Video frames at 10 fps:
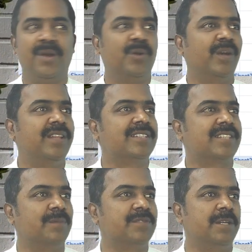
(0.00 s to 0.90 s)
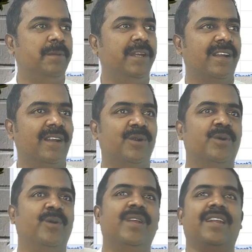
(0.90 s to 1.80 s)
why this comes in P&L
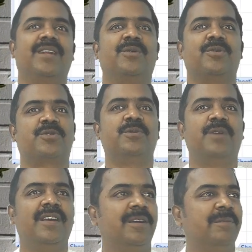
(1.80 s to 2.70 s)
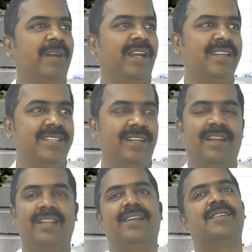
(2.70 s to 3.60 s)
account, why that goes to balance sheet
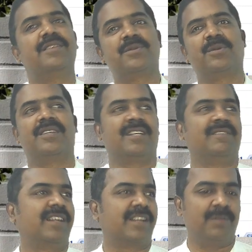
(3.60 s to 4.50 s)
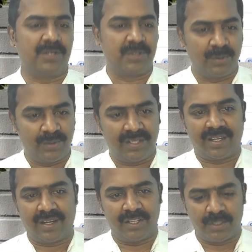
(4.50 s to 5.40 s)
like that, students have a trouble. So the
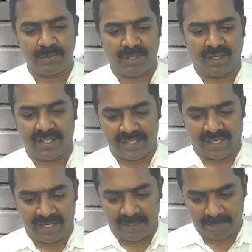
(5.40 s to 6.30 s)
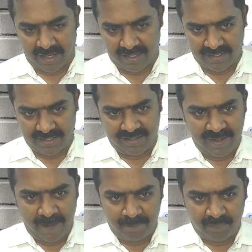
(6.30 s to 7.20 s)
conceptual understanding matters a
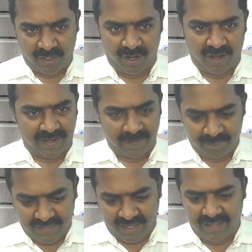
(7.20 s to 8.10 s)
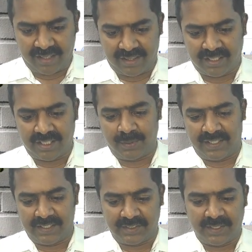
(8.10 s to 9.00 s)
lot. And the third
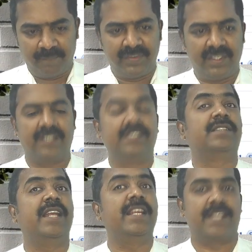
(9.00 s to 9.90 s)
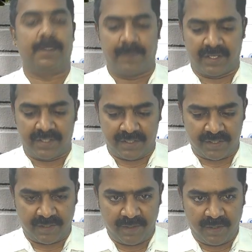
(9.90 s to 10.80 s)
one is, there is a three-step
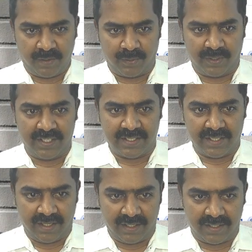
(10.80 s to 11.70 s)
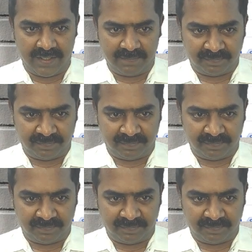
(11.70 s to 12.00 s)
process. One is learn,